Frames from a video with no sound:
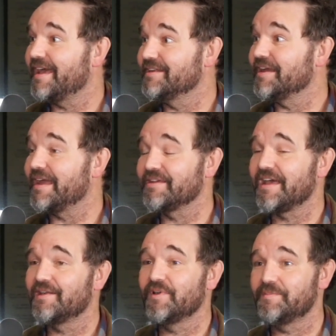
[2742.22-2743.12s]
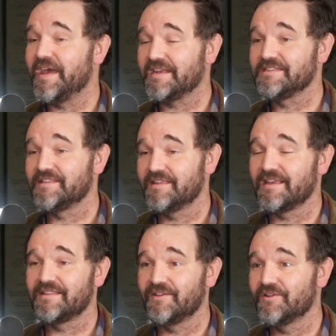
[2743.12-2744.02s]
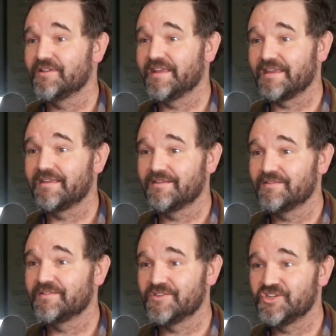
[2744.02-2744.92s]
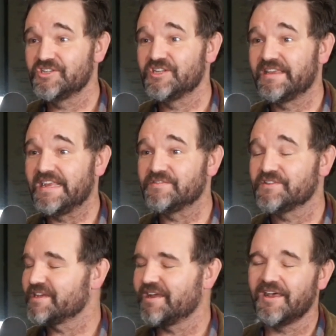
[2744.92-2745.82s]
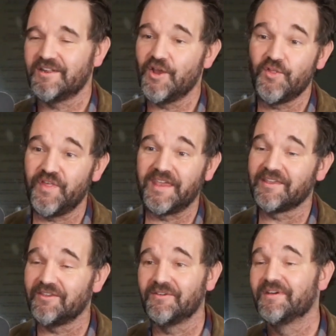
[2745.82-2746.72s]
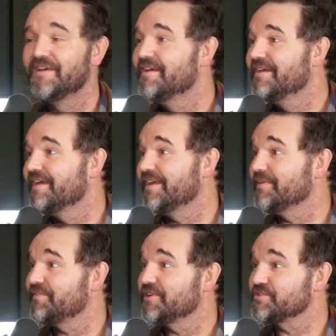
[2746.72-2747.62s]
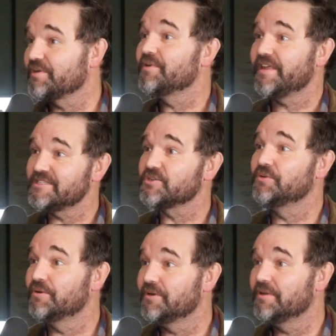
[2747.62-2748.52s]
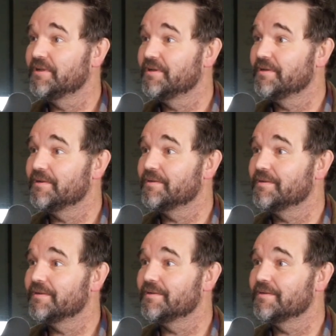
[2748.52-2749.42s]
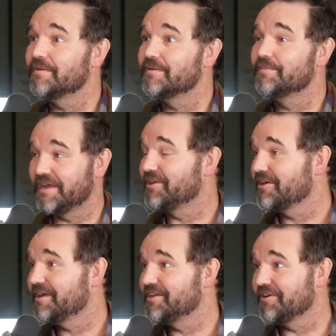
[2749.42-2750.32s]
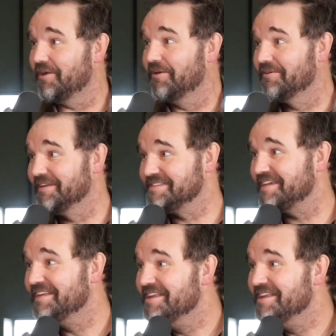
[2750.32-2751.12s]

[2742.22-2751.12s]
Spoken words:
Yeah, I kind of went back to the old like Judge in Gainesville. I was like, no, thank you. And my folks were like, well, that's cool, but you're on your own.